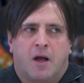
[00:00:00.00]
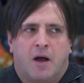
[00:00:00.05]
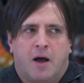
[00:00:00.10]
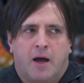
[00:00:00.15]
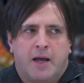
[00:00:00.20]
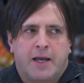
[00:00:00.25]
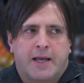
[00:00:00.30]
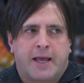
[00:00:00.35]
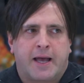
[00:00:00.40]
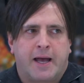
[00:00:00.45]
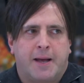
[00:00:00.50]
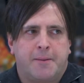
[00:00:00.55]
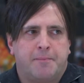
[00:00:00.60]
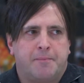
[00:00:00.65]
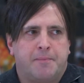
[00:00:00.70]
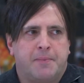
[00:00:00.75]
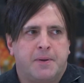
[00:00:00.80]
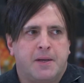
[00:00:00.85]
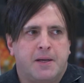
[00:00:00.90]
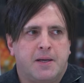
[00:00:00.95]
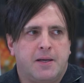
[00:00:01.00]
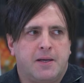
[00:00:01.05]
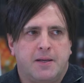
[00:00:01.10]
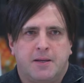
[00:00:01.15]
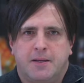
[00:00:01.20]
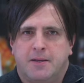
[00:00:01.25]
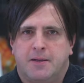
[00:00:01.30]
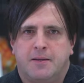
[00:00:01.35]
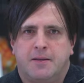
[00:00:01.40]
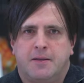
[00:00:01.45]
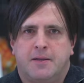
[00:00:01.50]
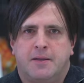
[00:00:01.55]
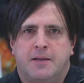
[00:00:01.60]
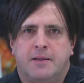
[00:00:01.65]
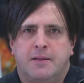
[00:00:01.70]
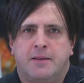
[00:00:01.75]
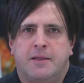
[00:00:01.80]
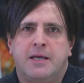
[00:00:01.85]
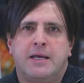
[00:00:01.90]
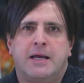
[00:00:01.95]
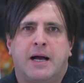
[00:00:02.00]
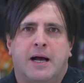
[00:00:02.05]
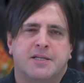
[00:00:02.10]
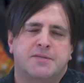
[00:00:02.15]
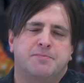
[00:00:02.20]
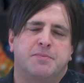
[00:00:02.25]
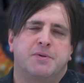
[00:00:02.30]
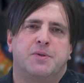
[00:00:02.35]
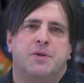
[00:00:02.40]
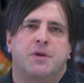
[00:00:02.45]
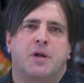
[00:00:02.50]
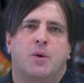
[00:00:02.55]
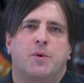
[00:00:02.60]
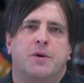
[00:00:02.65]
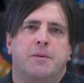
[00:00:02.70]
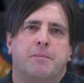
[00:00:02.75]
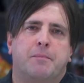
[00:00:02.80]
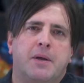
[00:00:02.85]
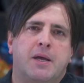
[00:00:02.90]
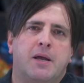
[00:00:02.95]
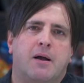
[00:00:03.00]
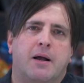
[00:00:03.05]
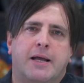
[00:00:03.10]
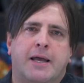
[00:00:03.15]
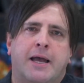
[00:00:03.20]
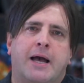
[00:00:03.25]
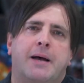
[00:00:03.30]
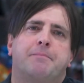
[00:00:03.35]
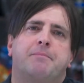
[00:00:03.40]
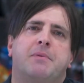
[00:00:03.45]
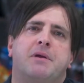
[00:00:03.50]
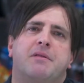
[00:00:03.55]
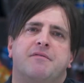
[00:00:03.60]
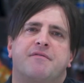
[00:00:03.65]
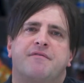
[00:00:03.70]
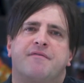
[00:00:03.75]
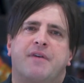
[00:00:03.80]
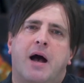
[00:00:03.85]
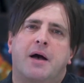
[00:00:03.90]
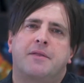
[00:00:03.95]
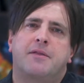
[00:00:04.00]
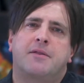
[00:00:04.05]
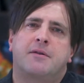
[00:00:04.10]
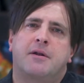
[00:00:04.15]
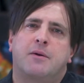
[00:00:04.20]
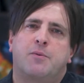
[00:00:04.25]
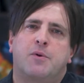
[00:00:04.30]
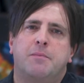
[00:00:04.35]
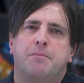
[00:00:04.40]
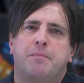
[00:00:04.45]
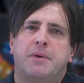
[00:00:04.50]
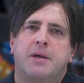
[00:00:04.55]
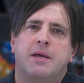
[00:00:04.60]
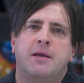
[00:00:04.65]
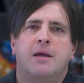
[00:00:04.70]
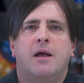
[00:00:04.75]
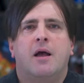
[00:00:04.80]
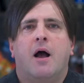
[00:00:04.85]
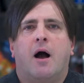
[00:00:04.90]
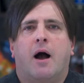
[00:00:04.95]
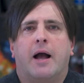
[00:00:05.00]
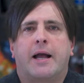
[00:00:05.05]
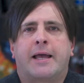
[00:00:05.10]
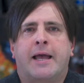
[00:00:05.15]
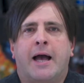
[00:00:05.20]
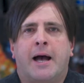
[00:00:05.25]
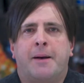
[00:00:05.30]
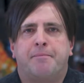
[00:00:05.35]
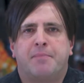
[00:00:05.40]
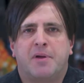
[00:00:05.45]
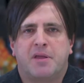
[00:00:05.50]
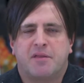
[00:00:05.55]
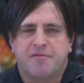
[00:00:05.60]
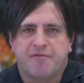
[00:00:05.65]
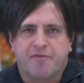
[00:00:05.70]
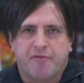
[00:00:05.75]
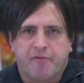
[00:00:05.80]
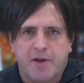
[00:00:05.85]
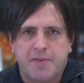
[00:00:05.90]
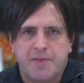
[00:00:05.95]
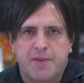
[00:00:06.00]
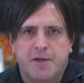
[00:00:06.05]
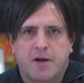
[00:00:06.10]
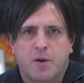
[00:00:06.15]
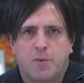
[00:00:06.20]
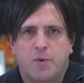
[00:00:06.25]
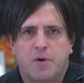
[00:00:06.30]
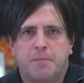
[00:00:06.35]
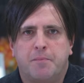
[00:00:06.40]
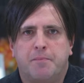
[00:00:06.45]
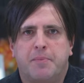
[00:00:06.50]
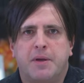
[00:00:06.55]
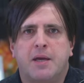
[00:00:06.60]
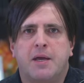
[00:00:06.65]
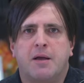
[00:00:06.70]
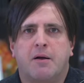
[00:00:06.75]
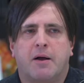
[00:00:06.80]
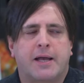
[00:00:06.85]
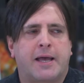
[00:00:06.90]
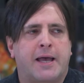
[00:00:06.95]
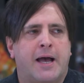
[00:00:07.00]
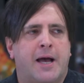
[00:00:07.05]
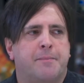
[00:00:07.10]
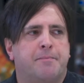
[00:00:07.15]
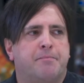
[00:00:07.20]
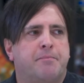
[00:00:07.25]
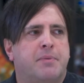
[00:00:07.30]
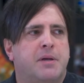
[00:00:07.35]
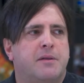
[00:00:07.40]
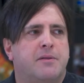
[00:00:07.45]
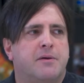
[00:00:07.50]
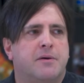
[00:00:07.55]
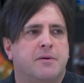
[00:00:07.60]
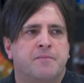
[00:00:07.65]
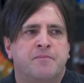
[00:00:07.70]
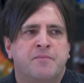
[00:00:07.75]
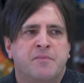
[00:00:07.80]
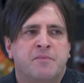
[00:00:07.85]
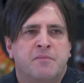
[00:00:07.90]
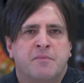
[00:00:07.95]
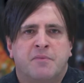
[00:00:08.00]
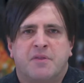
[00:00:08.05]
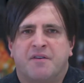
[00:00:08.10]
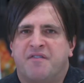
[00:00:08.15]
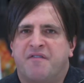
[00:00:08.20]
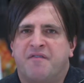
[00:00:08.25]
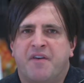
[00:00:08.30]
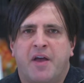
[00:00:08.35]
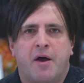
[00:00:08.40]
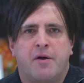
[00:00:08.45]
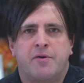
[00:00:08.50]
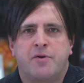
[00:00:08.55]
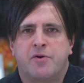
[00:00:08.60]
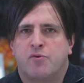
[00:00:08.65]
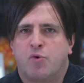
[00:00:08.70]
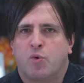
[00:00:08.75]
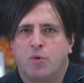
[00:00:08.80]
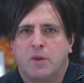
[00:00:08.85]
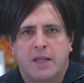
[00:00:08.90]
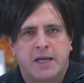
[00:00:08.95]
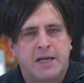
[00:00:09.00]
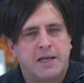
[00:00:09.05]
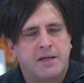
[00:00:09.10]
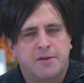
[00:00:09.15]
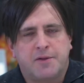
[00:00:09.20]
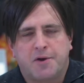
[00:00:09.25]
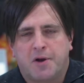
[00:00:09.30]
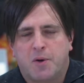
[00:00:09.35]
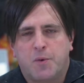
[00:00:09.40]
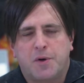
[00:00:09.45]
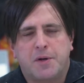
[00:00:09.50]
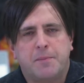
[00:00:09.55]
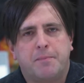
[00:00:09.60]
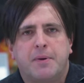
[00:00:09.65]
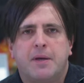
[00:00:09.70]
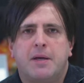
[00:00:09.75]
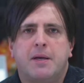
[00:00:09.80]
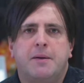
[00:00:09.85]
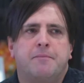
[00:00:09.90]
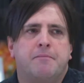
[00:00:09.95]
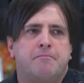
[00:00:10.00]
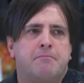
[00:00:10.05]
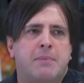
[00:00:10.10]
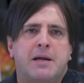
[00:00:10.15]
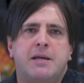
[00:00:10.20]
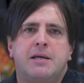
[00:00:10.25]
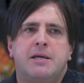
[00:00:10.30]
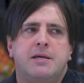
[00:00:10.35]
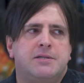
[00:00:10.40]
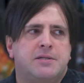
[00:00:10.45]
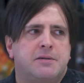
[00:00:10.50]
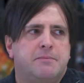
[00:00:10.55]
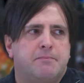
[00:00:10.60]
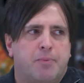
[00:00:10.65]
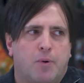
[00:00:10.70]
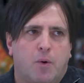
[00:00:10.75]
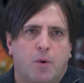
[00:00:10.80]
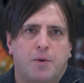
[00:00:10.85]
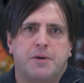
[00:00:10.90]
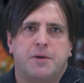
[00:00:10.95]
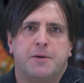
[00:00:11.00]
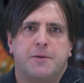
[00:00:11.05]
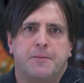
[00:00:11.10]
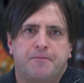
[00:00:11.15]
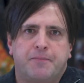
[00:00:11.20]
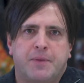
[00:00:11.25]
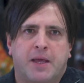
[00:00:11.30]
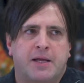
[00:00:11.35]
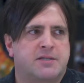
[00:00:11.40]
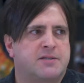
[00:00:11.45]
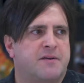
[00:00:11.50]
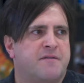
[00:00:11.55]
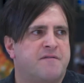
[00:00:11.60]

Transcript: I can't be the husband that I want to be. I can't be the father that I want to be. I can't be the friend that I want to be. I can't be the founder or leader that I want to be. Money is important. It's